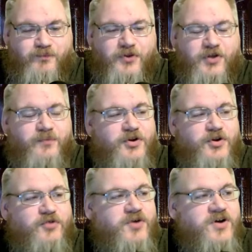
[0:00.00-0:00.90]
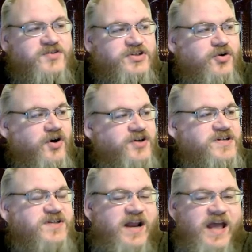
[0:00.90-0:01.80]
blue, blue rose is
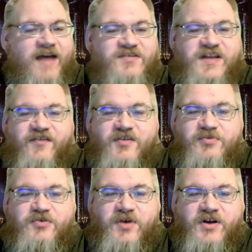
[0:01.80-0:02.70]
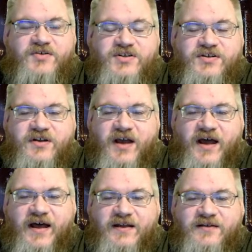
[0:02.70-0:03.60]
gorgeous, and I have a set of the blue rose
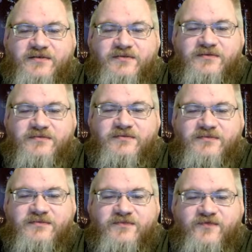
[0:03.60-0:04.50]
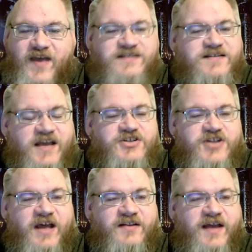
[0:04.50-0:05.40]
uh, fantasy age
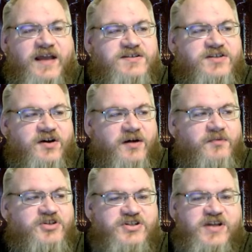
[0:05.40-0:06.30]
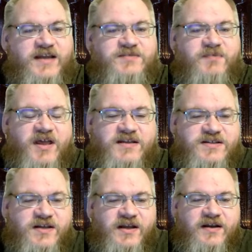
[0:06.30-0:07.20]
style dice, uh, which is nice
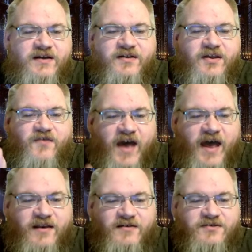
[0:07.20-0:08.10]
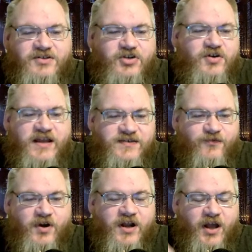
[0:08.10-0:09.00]
because you've got two dice of
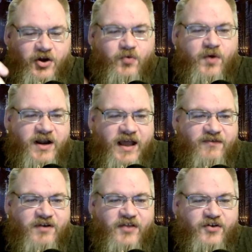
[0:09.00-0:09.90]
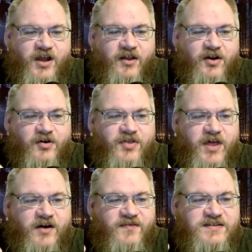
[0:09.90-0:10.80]
one color and one die of another color
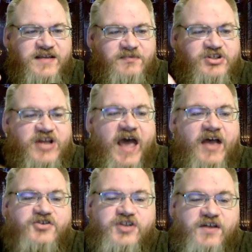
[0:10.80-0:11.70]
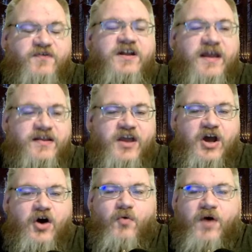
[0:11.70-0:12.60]
that are of the same style, so they feel like they
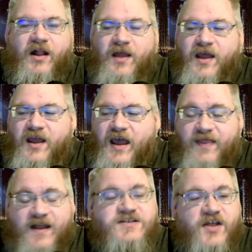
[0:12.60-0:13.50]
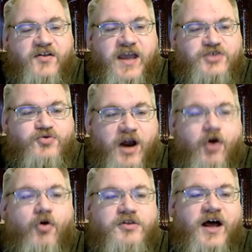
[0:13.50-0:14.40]
go well. And that is another case where I
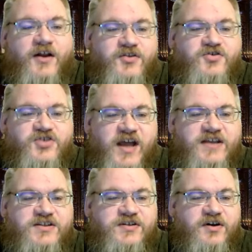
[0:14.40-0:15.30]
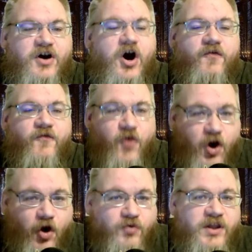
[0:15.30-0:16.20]
hold on to those dice for
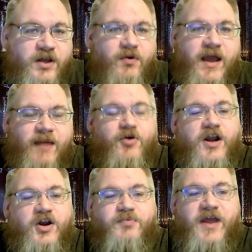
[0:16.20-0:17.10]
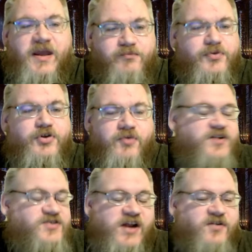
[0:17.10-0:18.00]
only when I am running or playing Blue
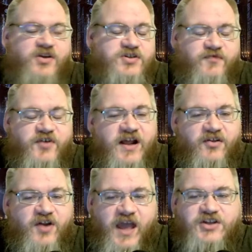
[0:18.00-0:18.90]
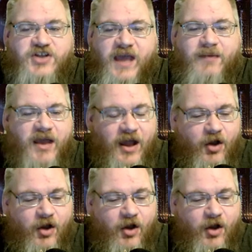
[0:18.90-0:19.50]
Rose. I don't use them for any other gauge game. I, I,